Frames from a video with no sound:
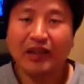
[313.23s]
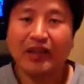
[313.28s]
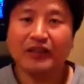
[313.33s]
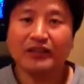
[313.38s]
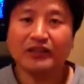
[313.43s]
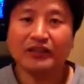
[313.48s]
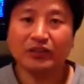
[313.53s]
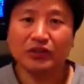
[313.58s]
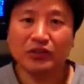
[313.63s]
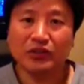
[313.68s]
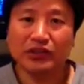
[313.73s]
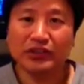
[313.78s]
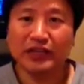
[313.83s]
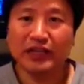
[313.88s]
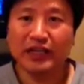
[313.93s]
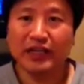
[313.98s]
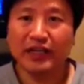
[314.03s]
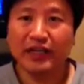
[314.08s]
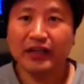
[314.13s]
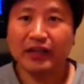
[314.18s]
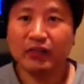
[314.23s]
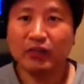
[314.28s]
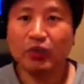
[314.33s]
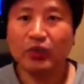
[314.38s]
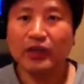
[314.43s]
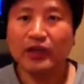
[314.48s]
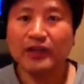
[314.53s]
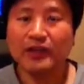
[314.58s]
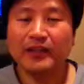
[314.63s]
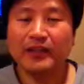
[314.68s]
associated
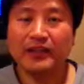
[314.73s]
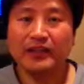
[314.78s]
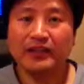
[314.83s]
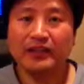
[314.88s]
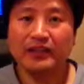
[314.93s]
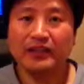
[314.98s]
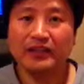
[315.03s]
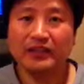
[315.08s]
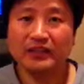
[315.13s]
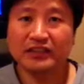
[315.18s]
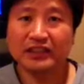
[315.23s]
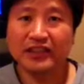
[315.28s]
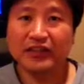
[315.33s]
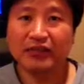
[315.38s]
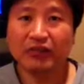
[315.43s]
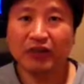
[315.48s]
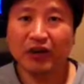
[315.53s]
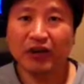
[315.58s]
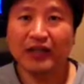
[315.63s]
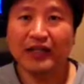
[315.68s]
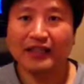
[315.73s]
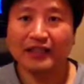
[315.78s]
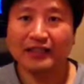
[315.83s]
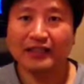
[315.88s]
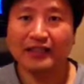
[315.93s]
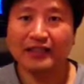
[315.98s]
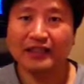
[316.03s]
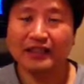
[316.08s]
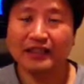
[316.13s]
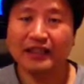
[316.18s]
with general
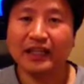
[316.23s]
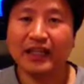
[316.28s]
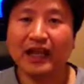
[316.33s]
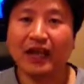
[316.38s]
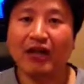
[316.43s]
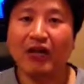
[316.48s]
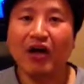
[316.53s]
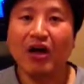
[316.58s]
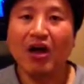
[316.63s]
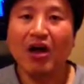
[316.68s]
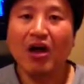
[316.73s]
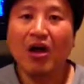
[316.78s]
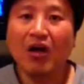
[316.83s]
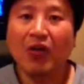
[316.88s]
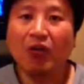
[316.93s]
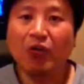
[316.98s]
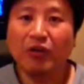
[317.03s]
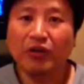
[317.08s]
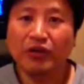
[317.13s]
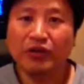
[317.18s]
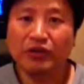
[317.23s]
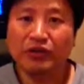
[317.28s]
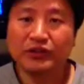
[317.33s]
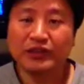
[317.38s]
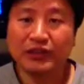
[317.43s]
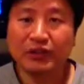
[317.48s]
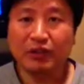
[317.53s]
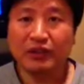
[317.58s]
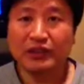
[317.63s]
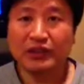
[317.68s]
anesthesia. Now, we're
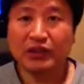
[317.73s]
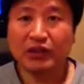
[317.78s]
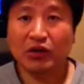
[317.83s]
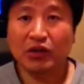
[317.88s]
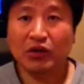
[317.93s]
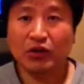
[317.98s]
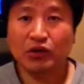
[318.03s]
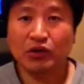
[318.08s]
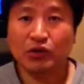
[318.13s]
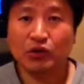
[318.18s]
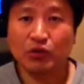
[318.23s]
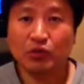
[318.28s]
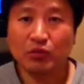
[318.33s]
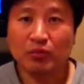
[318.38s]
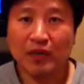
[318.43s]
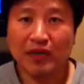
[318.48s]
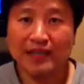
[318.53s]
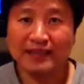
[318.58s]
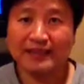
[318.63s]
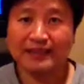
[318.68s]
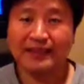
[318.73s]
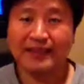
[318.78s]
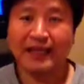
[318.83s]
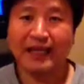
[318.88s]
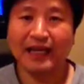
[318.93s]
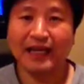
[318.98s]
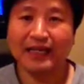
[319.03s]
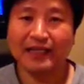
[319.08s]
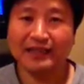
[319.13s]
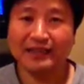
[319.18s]
using what's called tumescent
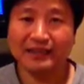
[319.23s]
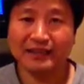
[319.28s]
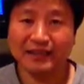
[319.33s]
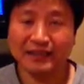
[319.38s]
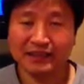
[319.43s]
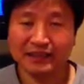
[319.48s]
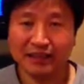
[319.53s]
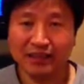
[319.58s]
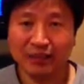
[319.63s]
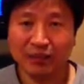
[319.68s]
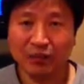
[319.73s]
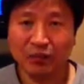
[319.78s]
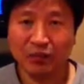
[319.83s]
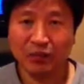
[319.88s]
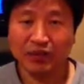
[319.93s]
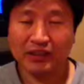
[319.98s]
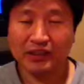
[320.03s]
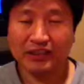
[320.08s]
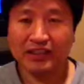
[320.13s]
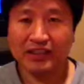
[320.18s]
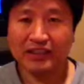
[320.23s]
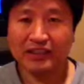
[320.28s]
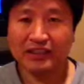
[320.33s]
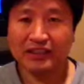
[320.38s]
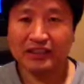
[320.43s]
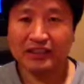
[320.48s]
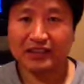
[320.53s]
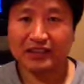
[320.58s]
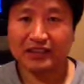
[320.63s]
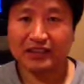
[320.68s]
anesthesia, which
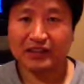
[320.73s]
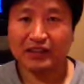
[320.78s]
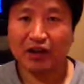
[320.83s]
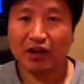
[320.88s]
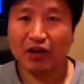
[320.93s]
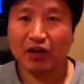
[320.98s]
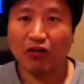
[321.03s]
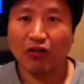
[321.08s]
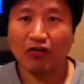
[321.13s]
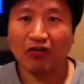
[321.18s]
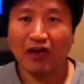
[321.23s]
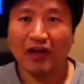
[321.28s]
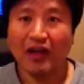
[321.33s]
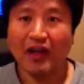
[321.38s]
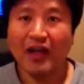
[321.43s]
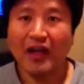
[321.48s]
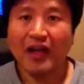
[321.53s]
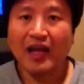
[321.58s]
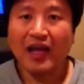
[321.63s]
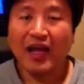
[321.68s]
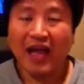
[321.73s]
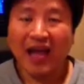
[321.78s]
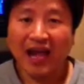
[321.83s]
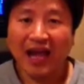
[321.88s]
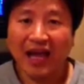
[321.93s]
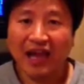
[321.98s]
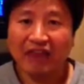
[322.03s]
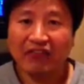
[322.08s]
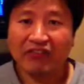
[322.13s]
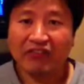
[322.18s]
consists of
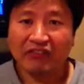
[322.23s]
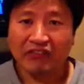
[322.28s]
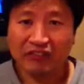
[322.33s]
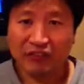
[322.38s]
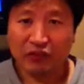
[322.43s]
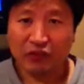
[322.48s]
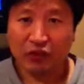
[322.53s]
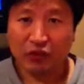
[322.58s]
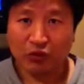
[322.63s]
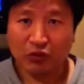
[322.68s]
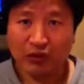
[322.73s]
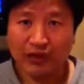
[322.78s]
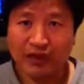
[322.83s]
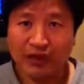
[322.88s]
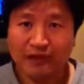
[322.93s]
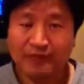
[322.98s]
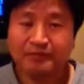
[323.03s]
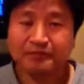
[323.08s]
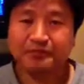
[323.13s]
IV fluid